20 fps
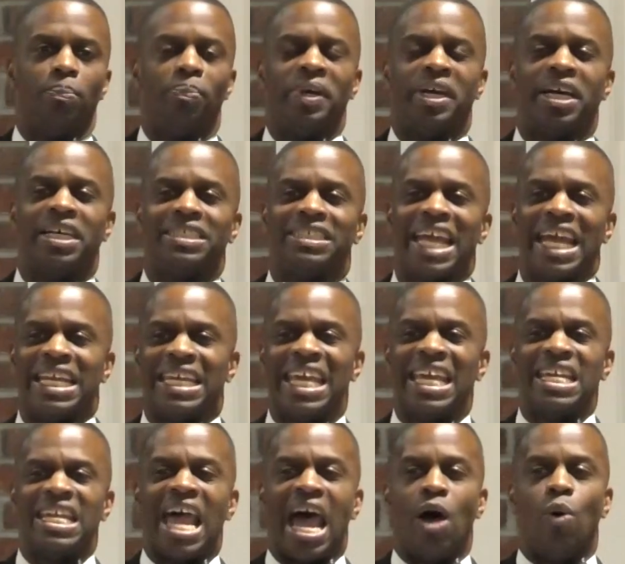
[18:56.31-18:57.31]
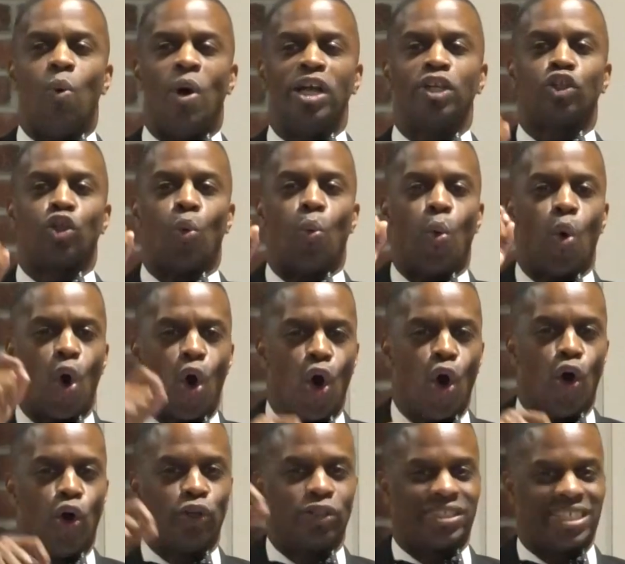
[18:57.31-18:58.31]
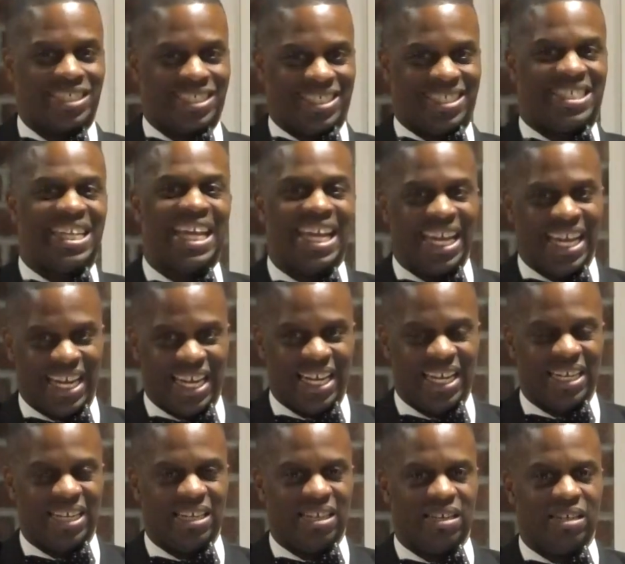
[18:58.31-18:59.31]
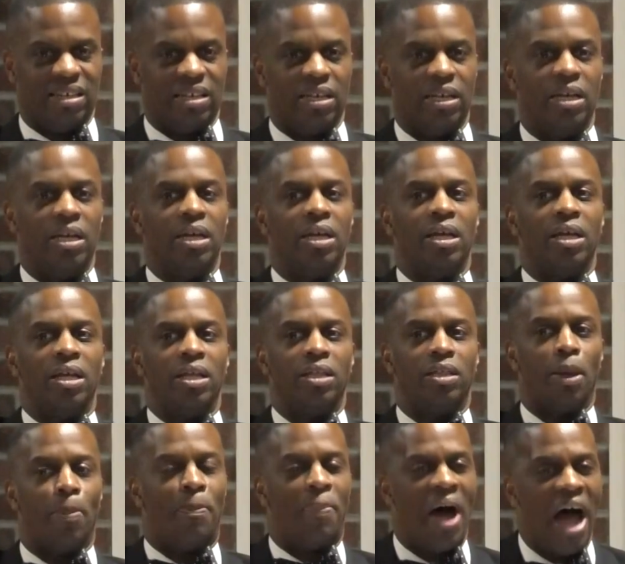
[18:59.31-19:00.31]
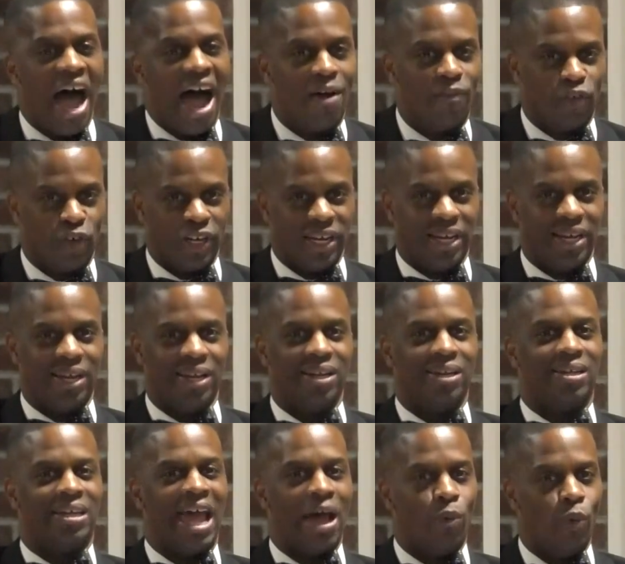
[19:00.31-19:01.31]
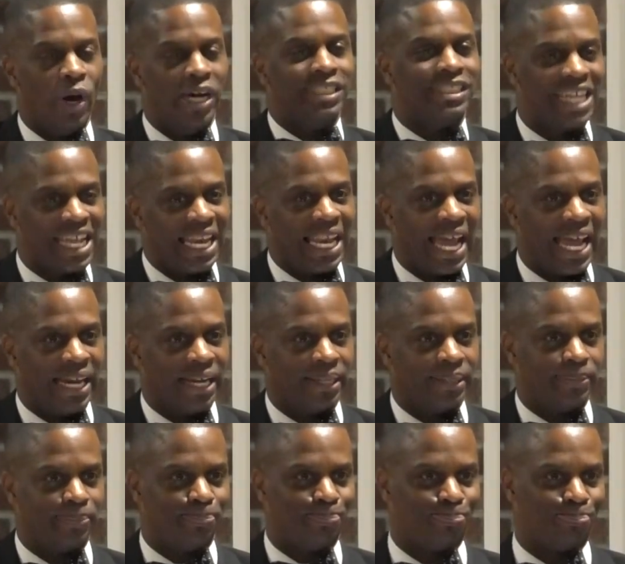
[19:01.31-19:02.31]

because they did not want the world to see the poverty that was Atlanta.